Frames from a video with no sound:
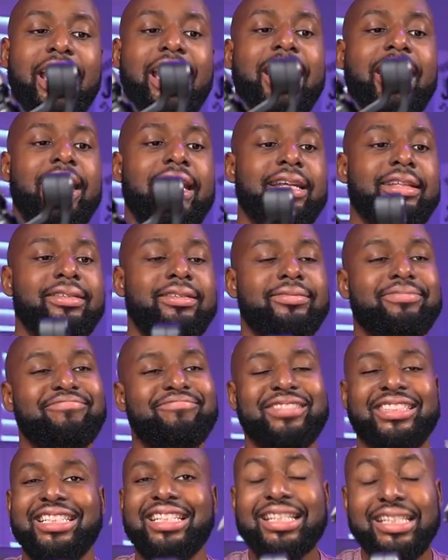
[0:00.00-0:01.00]
and
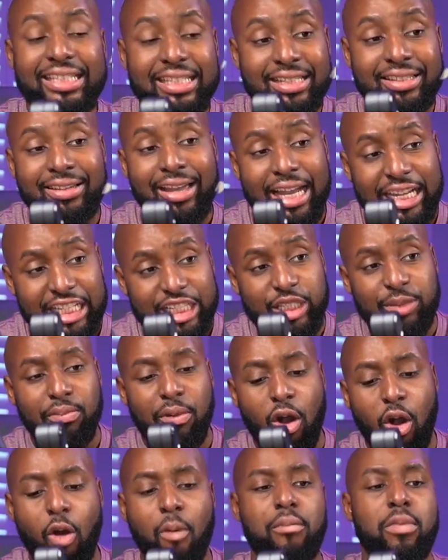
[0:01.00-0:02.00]
this is like small